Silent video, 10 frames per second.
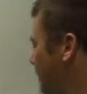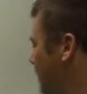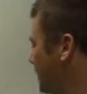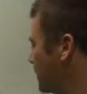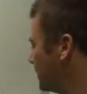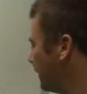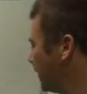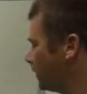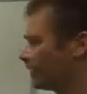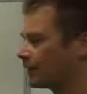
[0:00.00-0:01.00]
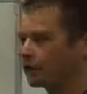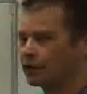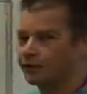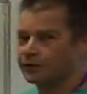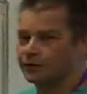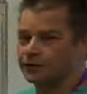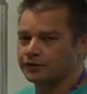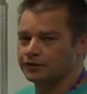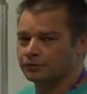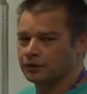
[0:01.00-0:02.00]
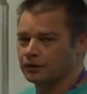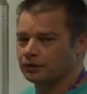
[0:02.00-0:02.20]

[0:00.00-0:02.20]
the interplay around a continent of some